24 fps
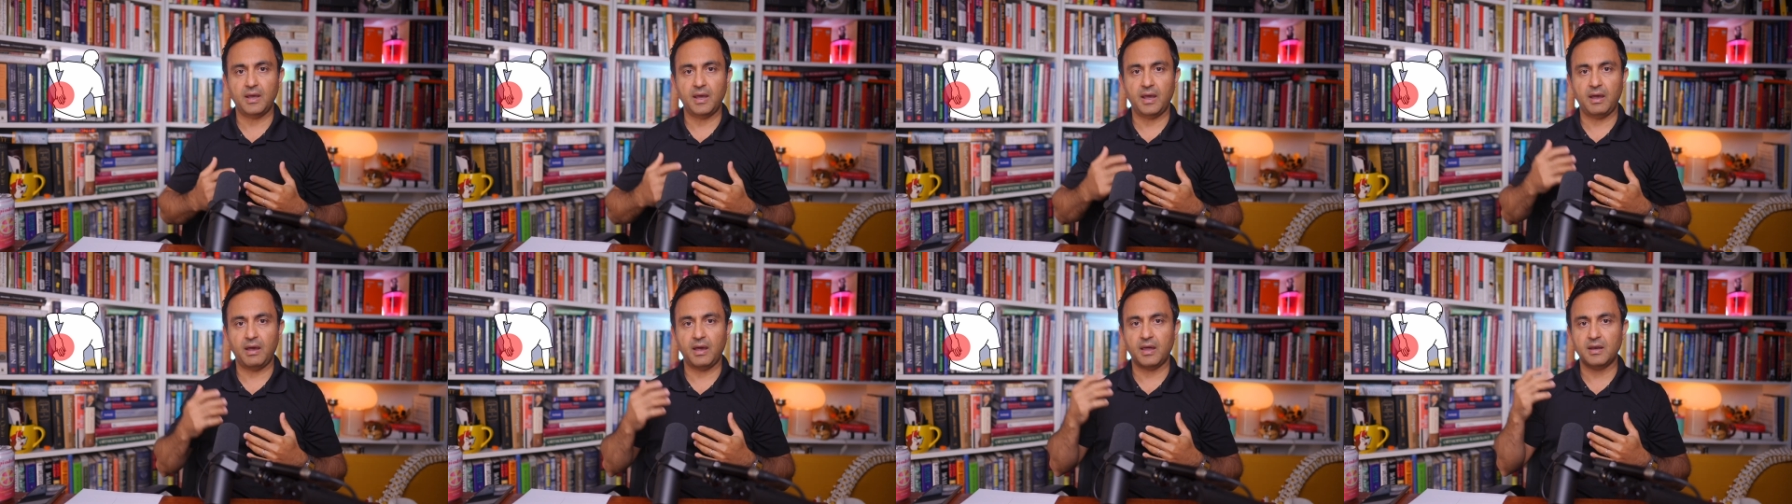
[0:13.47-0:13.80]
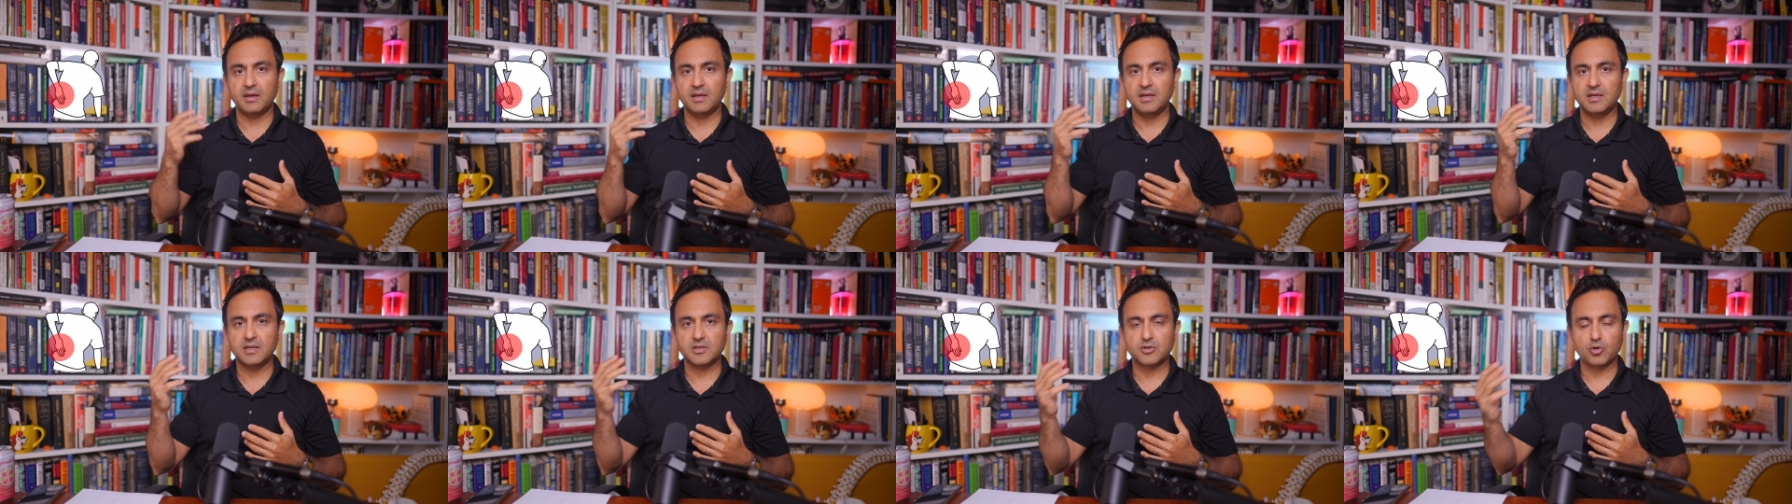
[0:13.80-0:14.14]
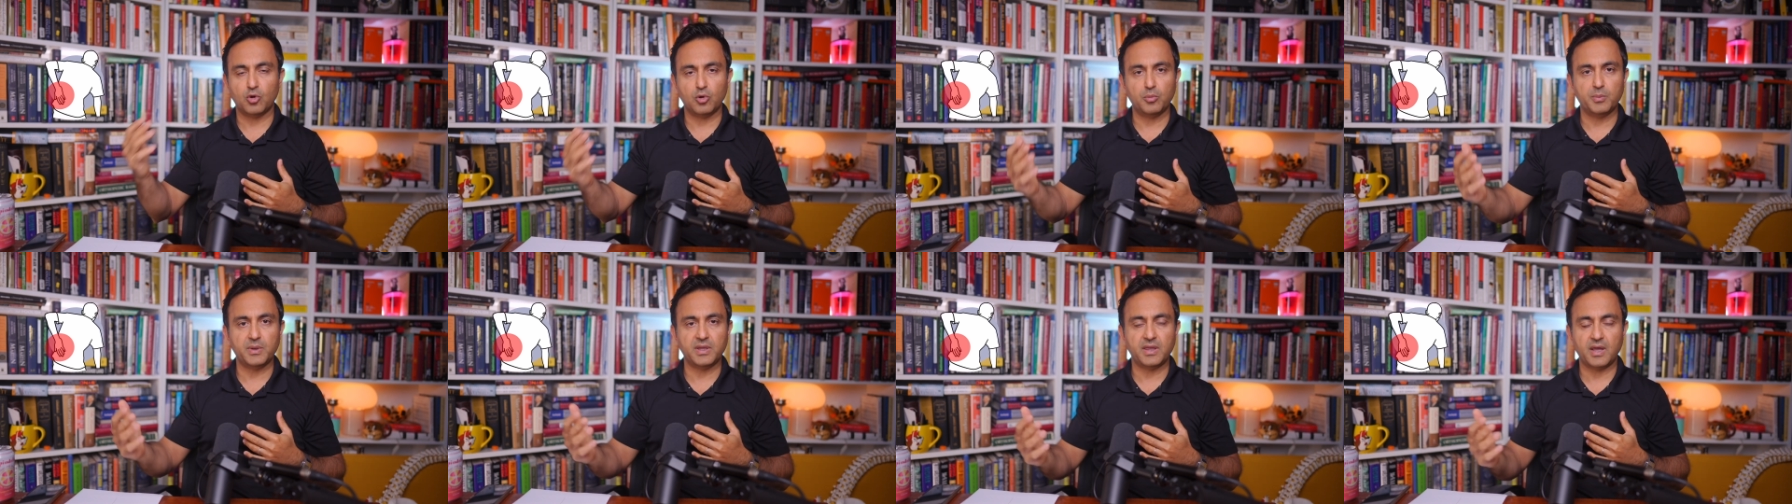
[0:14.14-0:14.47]
and he
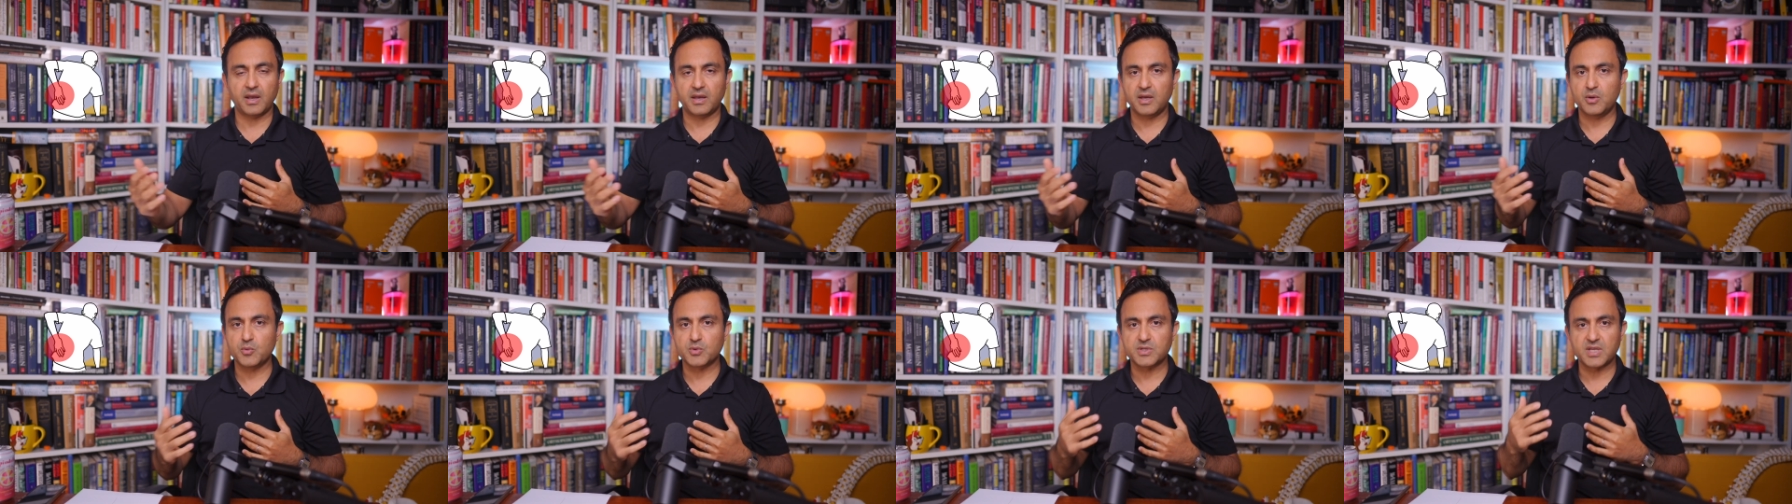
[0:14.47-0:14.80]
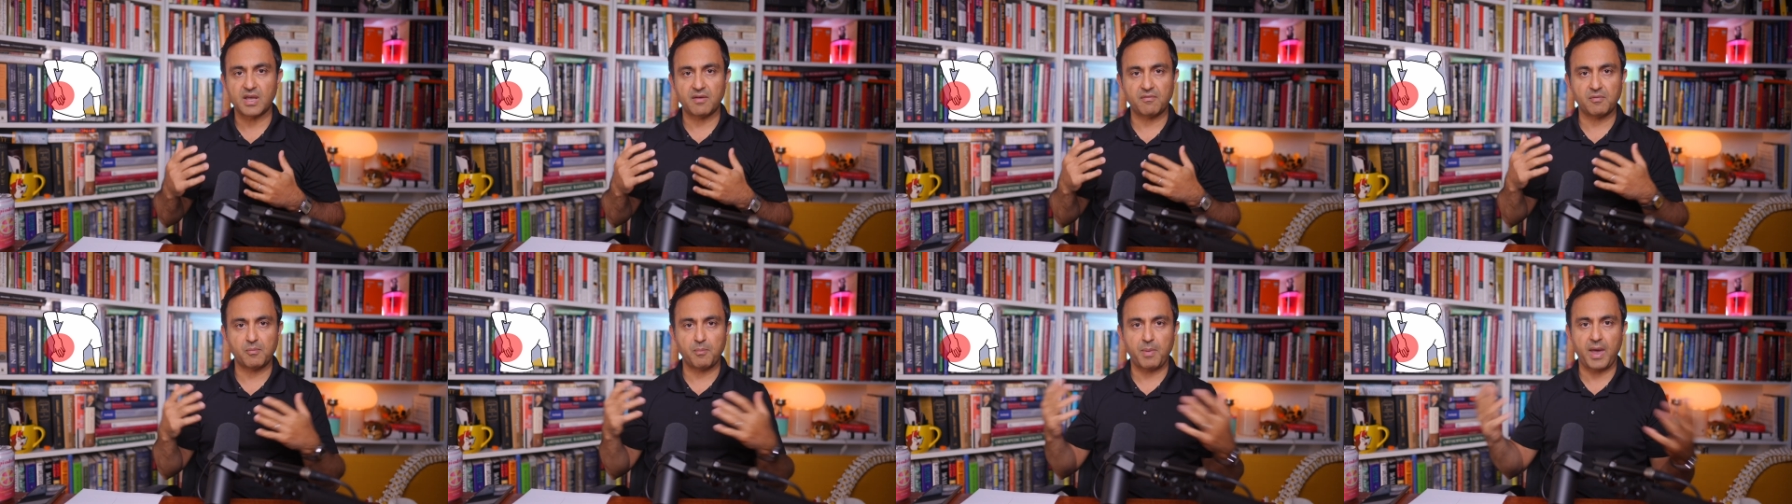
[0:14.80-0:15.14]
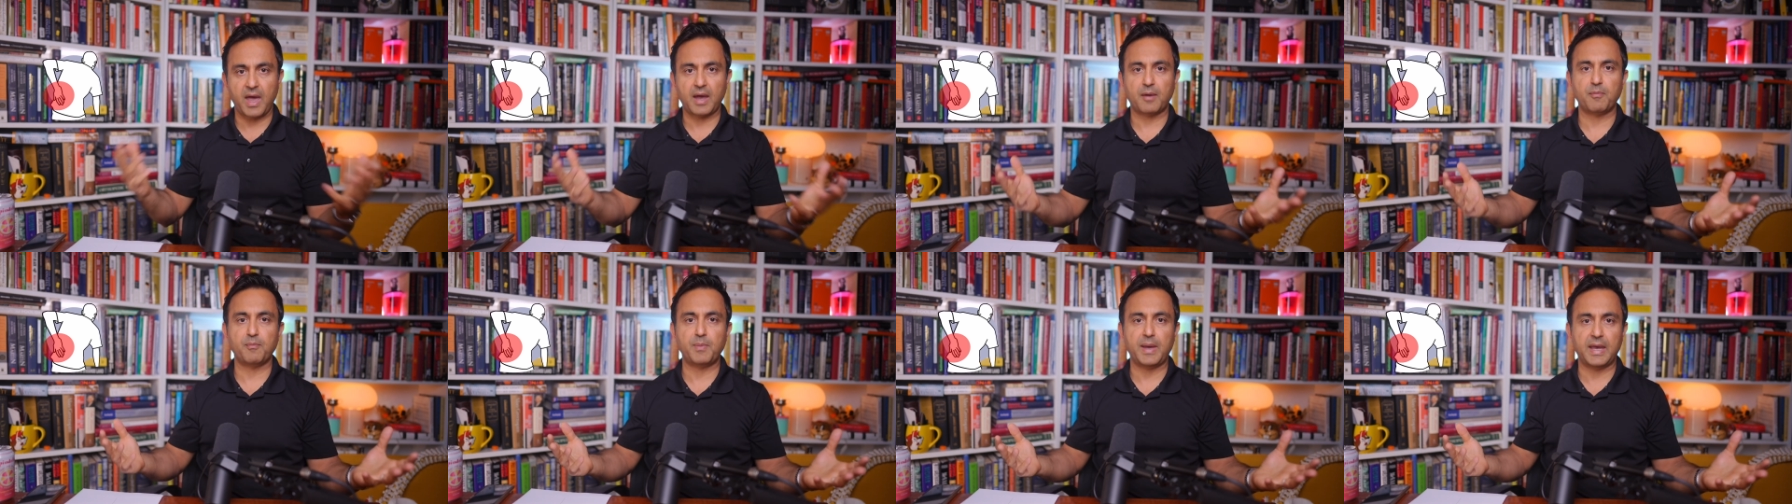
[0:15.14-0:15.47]
told me that he was having
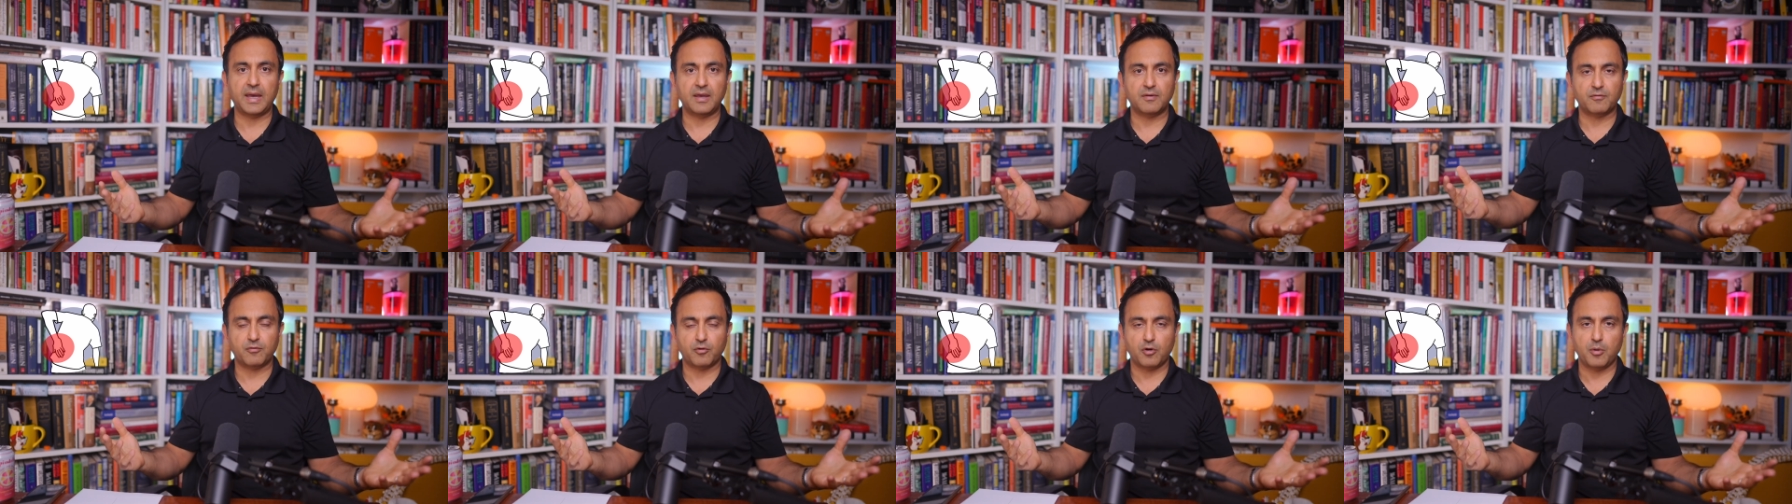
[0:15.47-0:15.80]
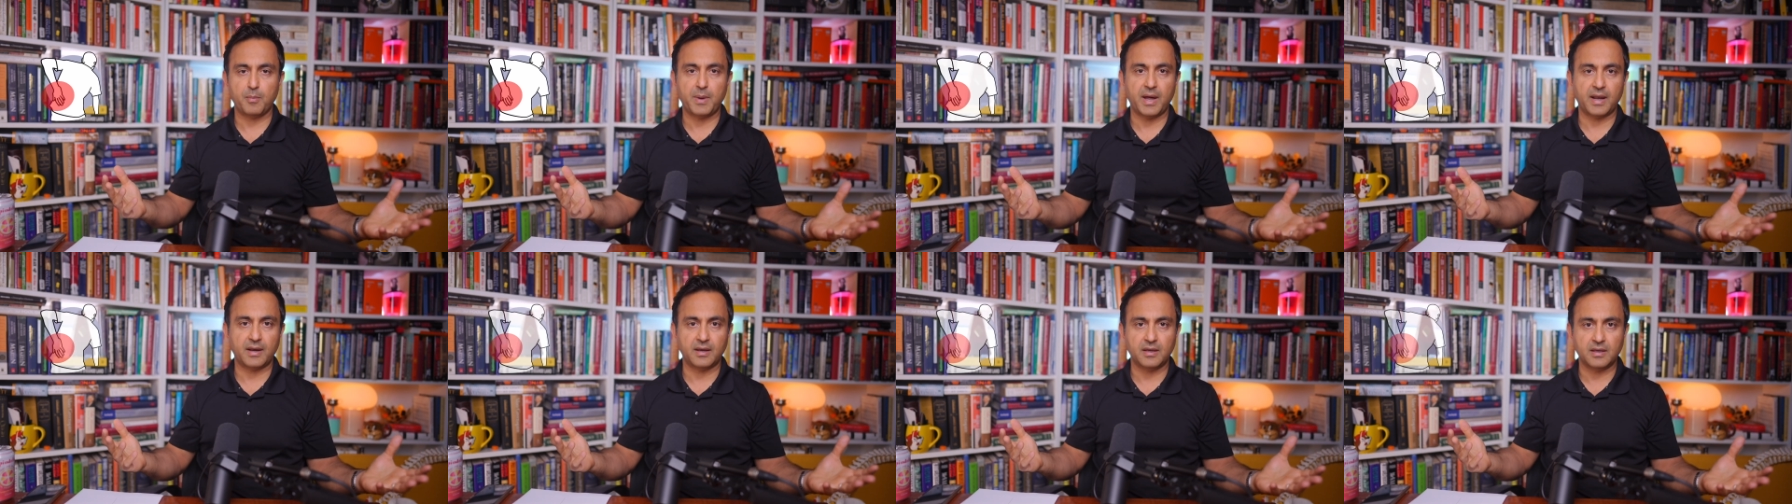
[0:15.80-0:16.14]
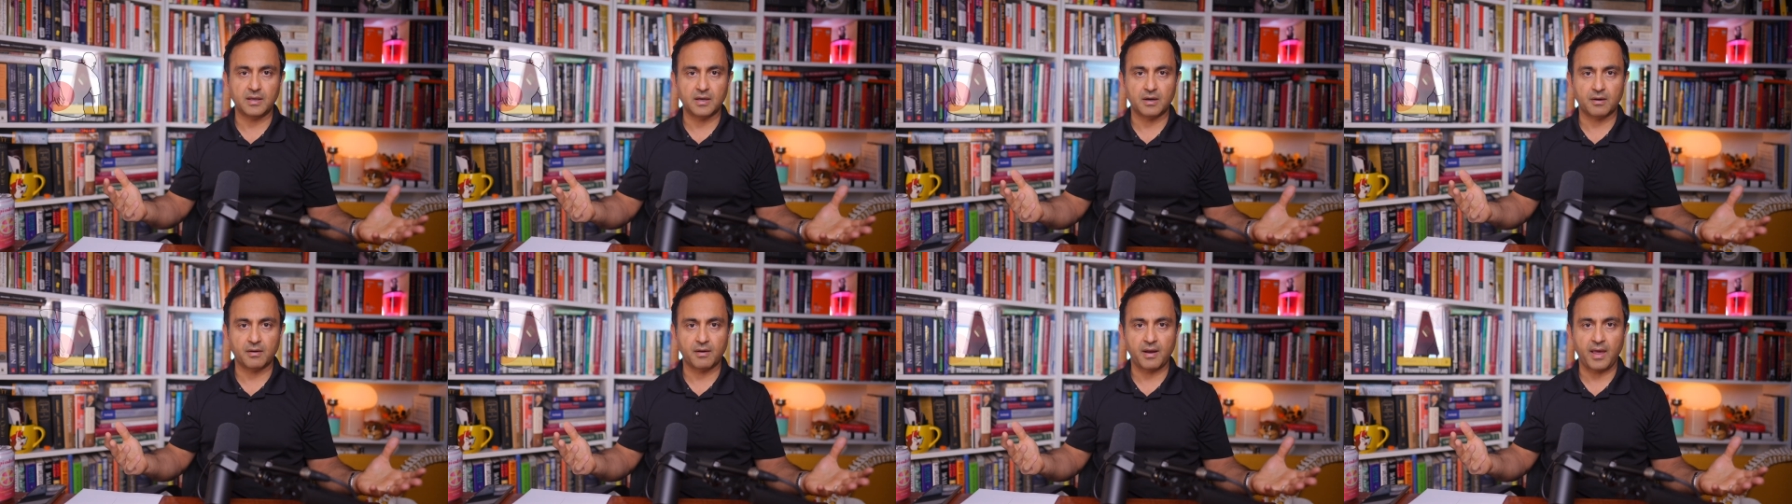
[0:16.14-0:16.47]
back pain for about
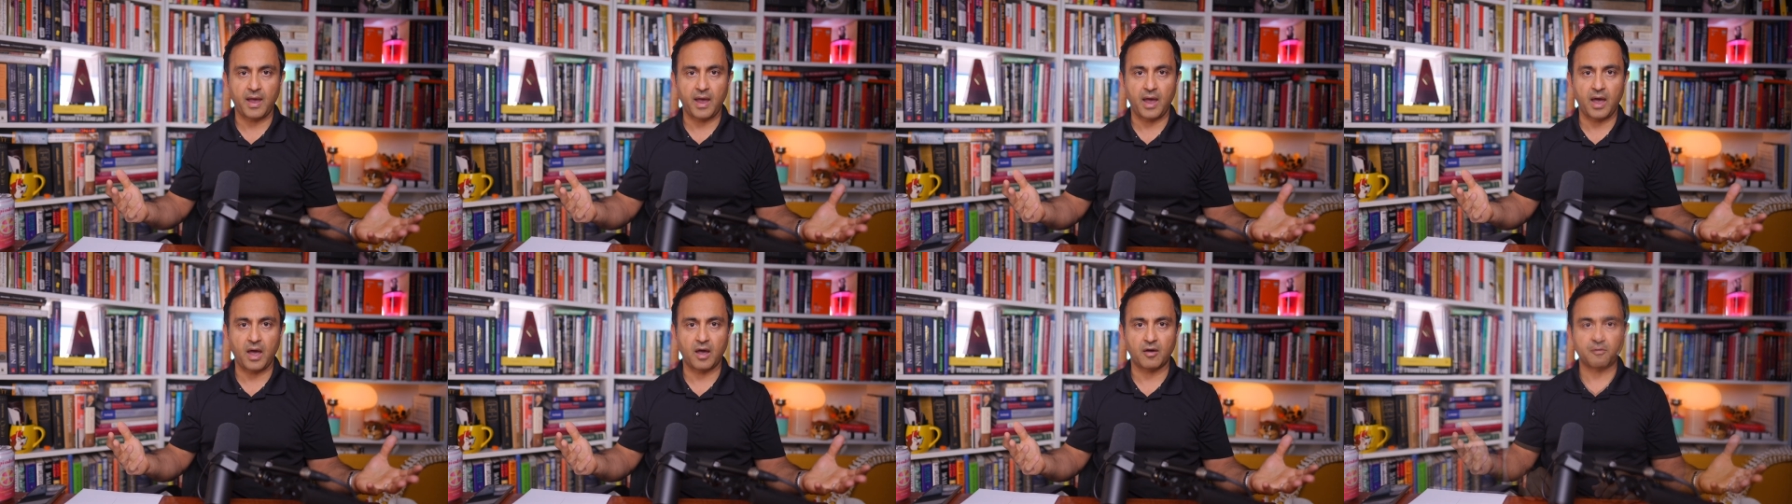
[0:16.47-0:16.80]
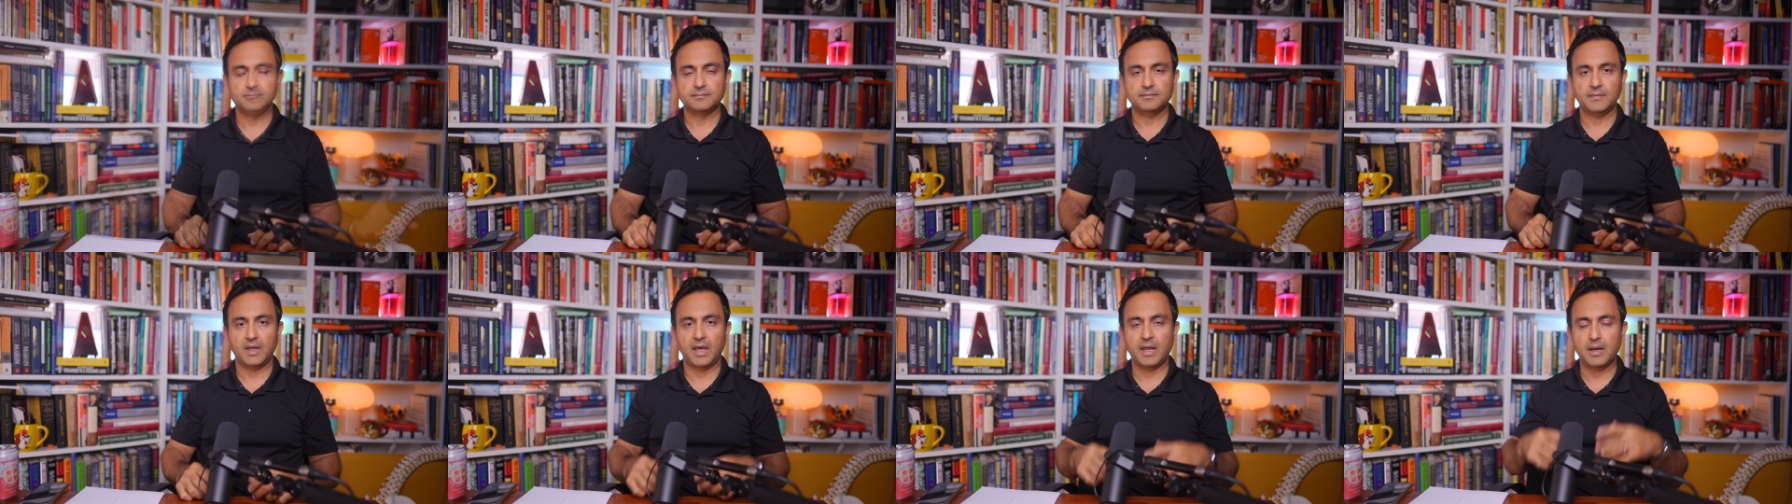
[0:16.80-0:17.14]
1.5 years.